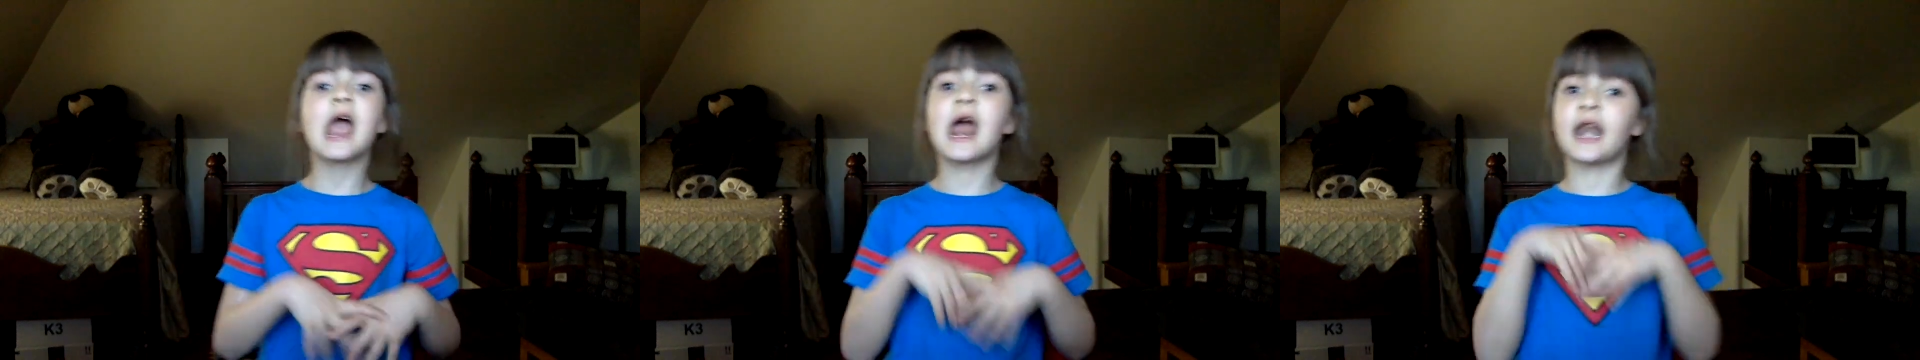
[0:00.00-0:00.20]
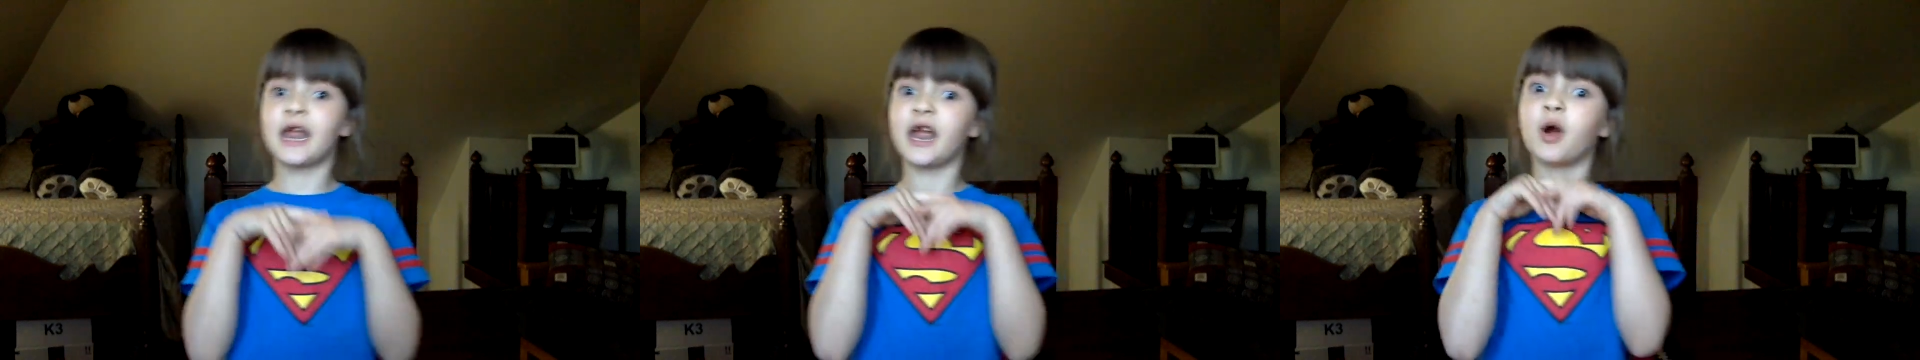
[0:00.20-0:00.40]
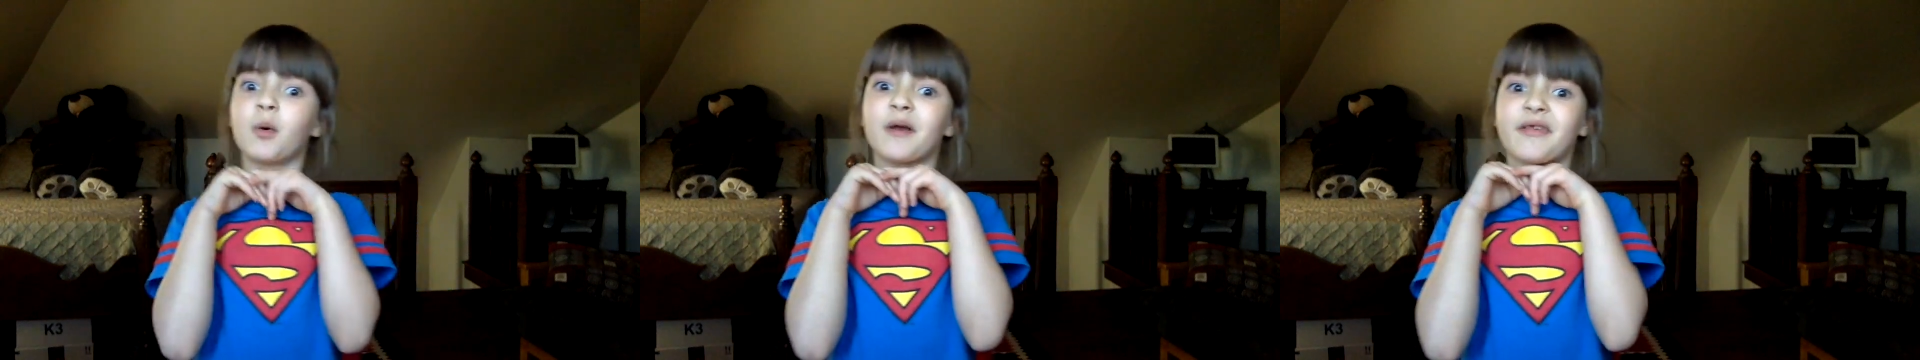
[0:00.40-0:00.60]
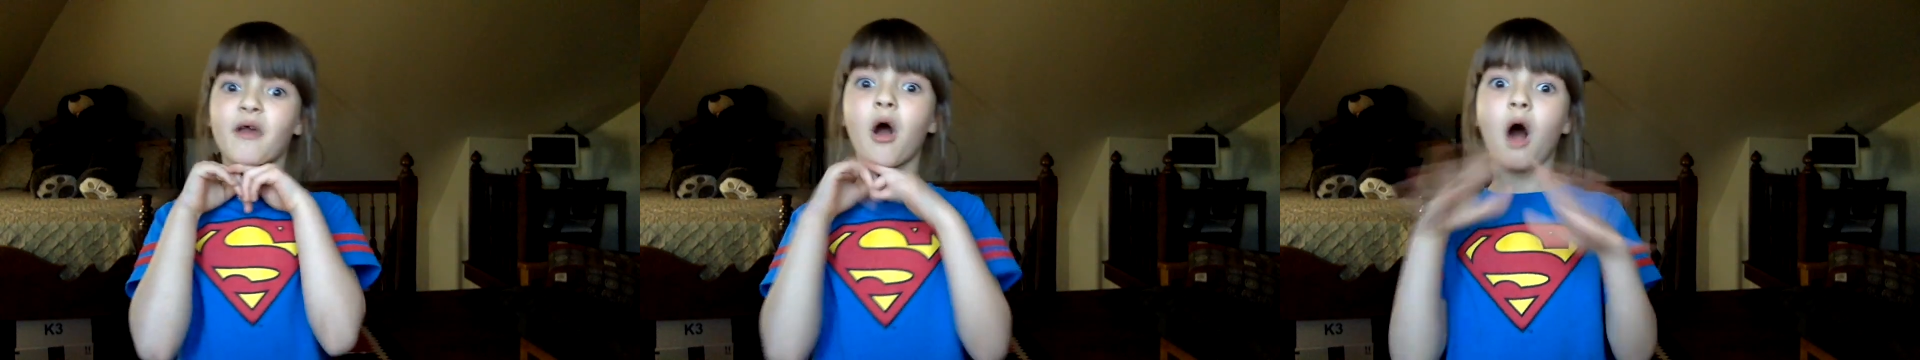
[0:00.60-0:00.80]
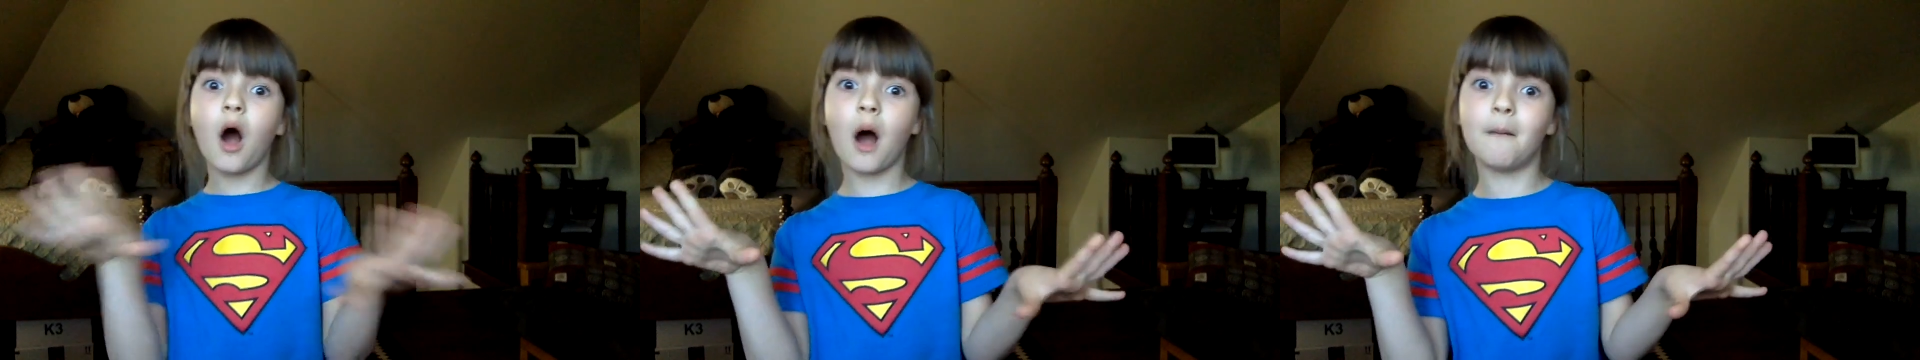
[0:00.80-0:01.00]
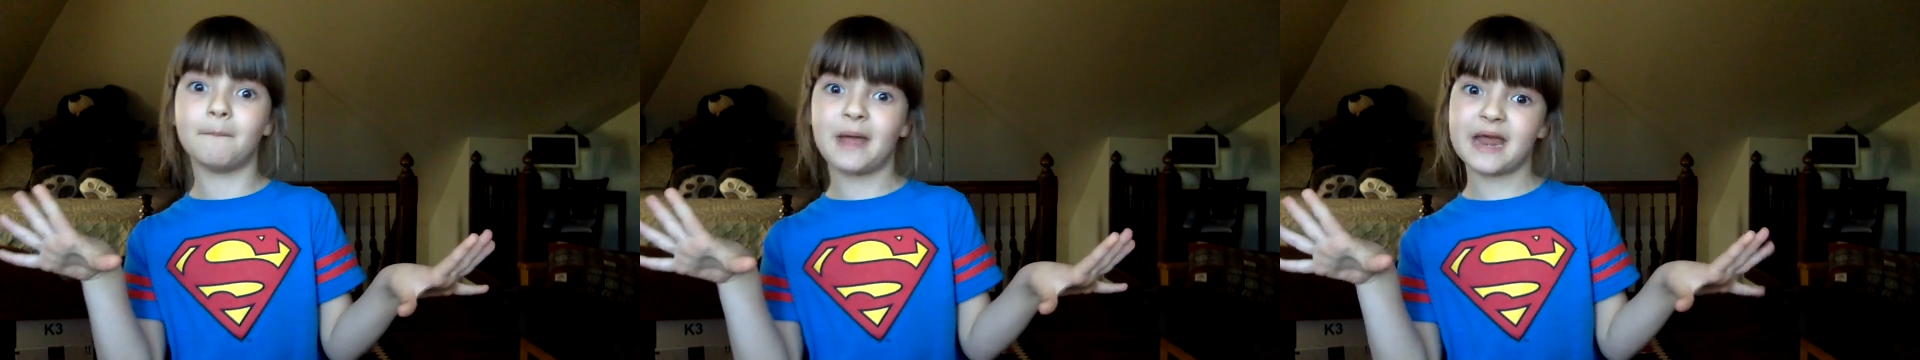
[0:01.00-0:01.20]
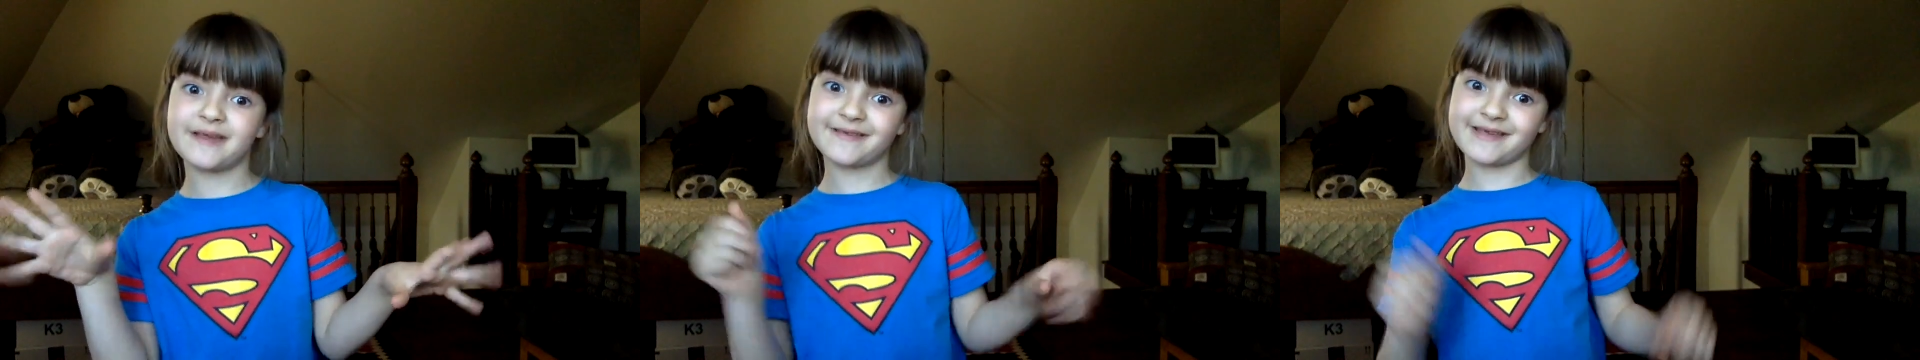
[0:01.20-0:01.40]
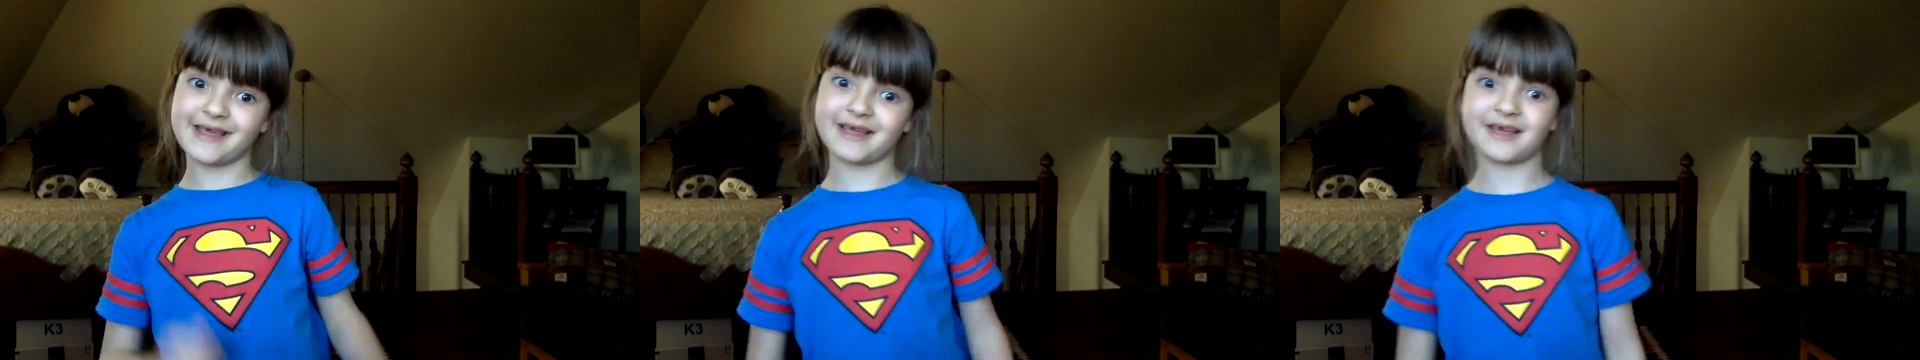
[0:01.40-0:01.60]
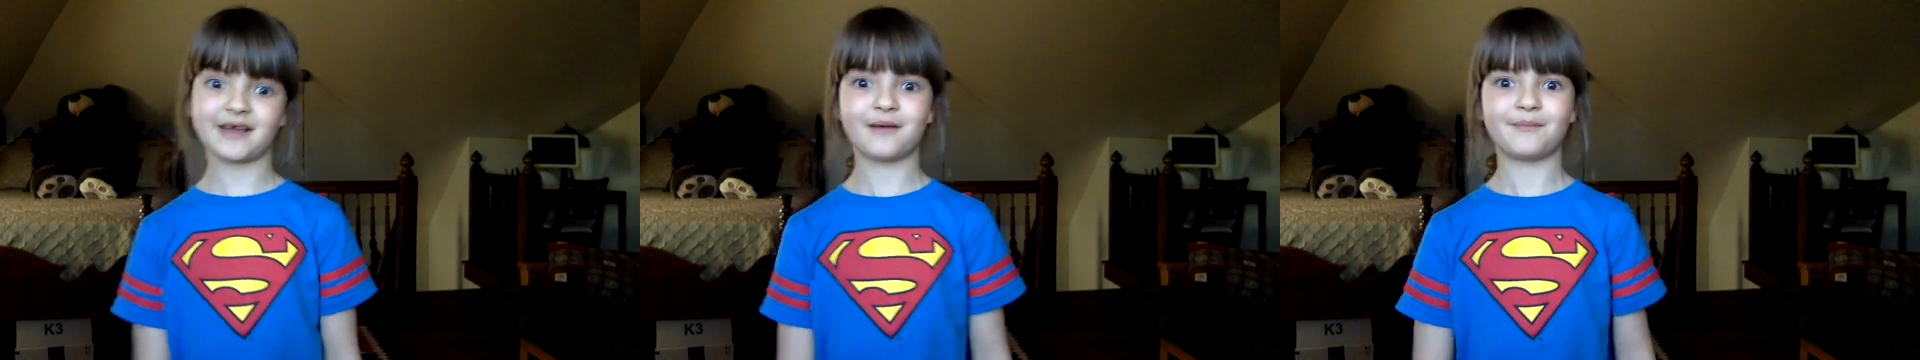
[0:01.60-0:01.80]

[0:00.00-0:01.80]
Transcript: and it was amazing